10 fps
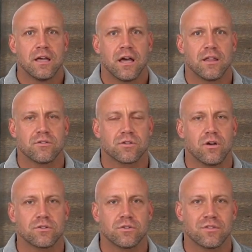There's
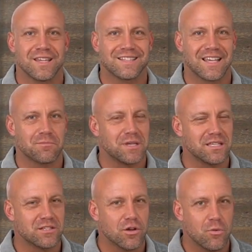also things like
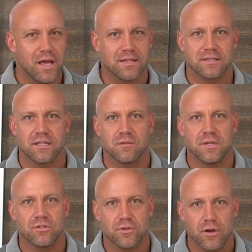PCOS,
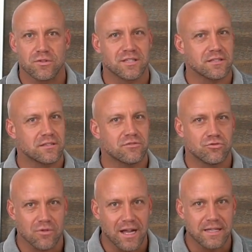endometriosis,
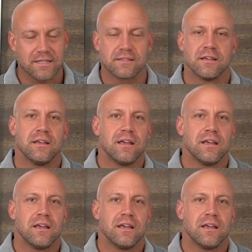dryness.